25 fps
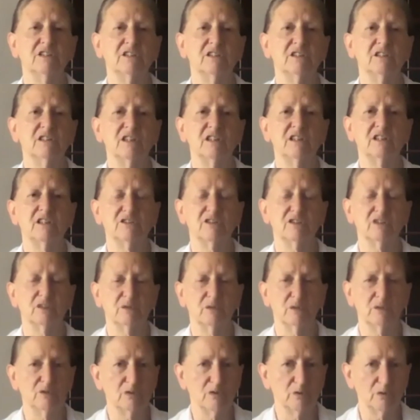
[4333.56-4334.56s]
it's a
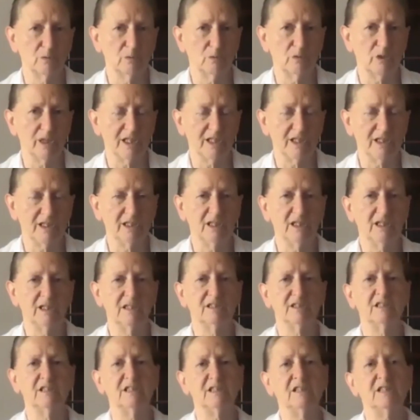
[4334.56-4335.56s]
good way,
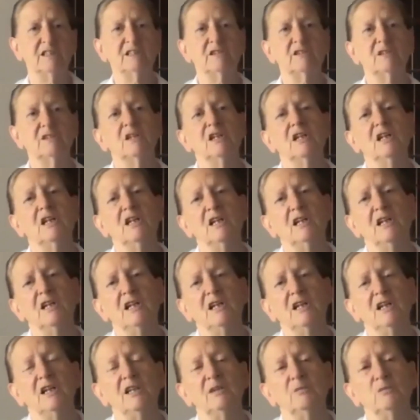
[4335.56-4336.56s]
and
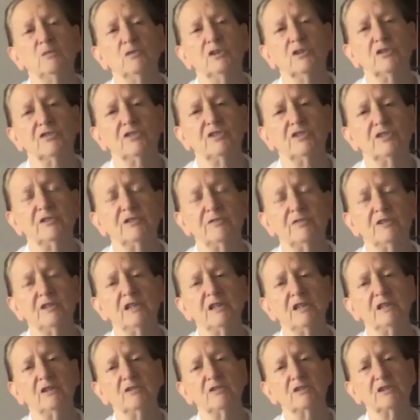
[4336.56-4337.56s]
it works
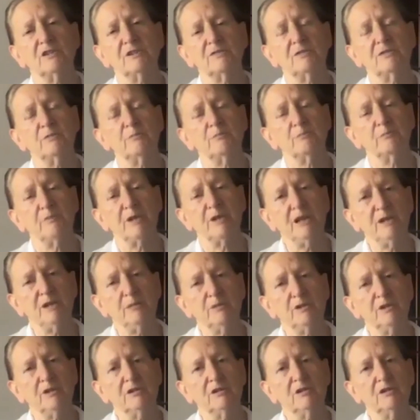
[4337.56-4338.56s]
differently on different
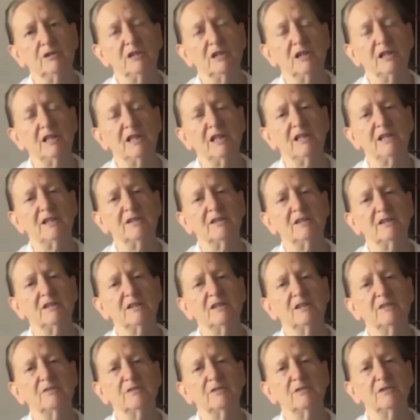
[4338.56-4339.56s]
people and
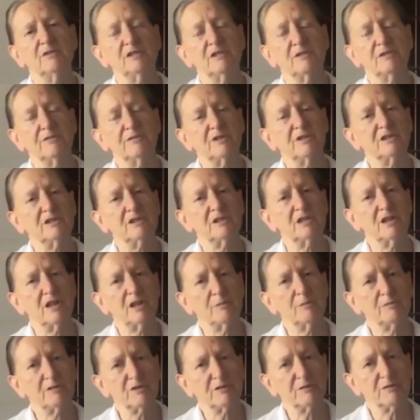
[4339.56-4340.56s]
for different
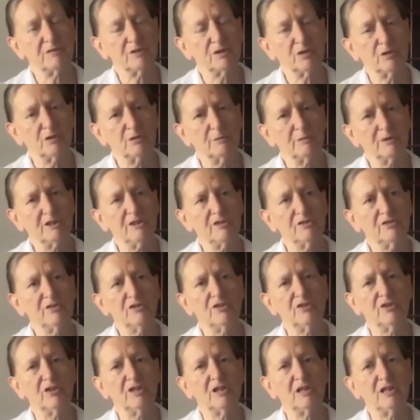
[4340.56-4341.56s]
types of
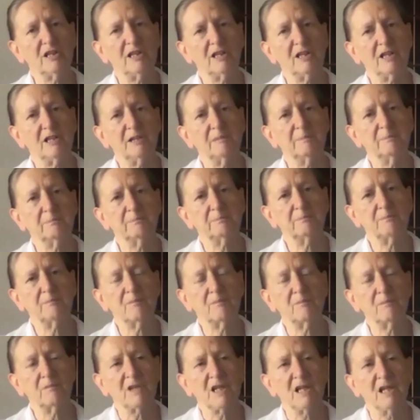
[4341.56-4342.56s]
traumas.
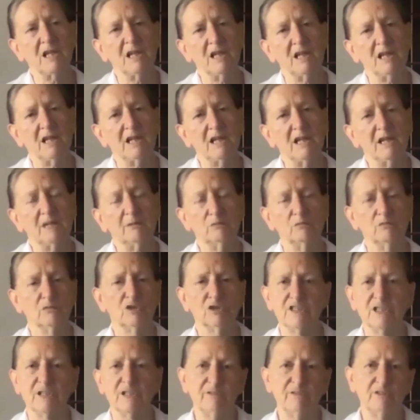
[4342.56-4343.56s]
And
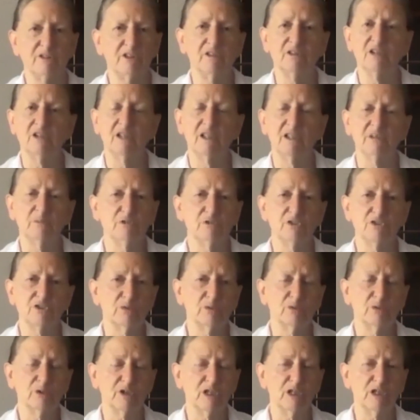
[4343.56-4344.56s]
whatever I was
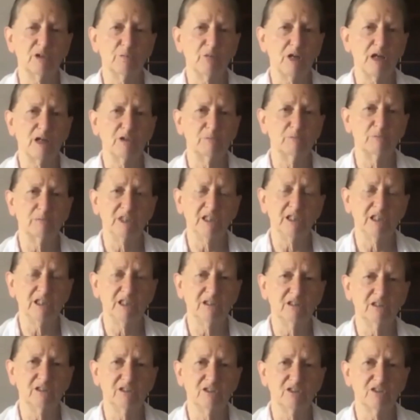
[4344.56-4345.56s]
talking about many
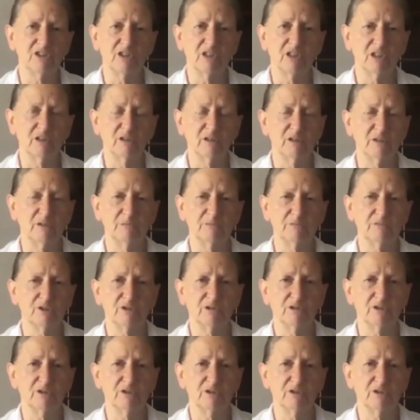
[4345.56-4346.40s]
years ago, I'm sure